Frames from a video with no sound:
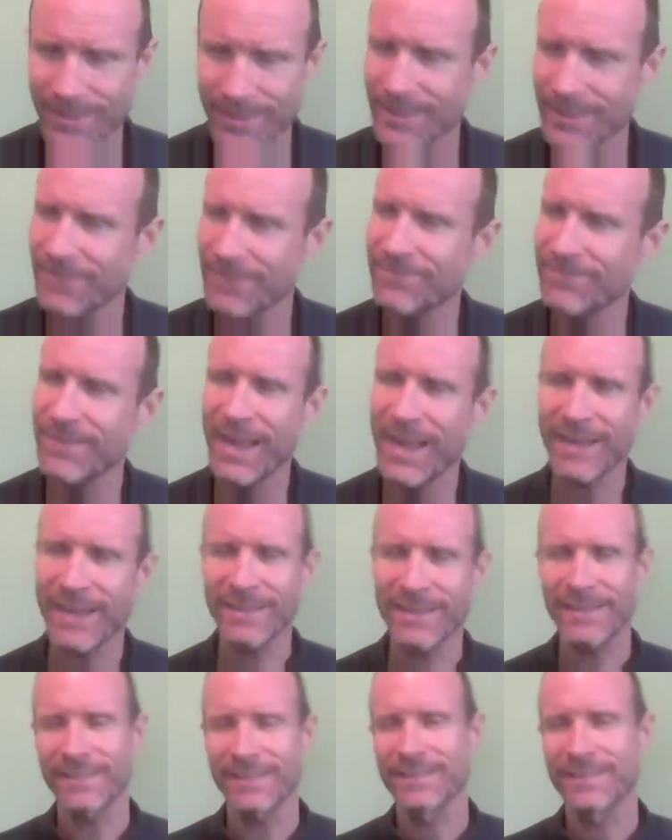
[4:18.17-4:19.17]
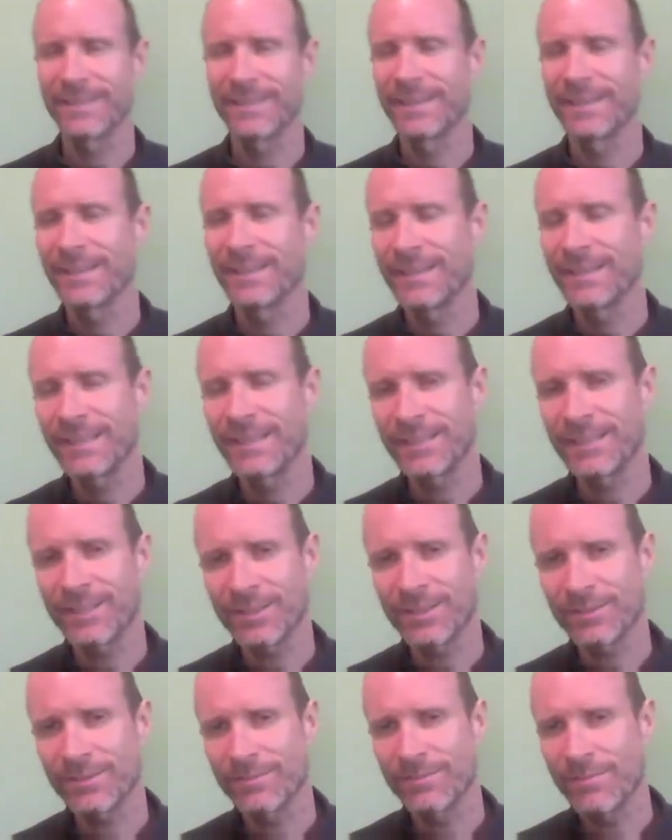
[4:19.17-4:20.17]
The fact that, you
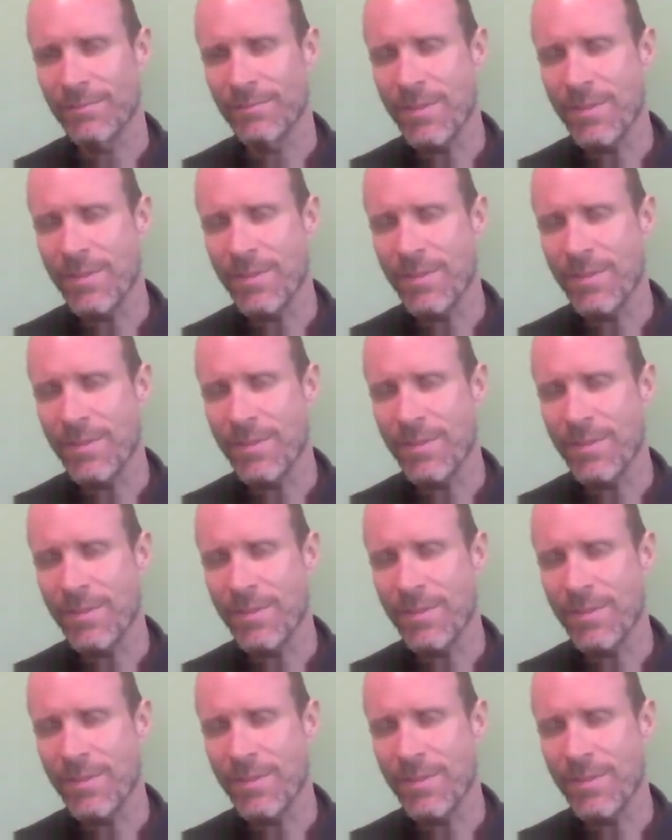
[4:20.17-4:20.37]
know,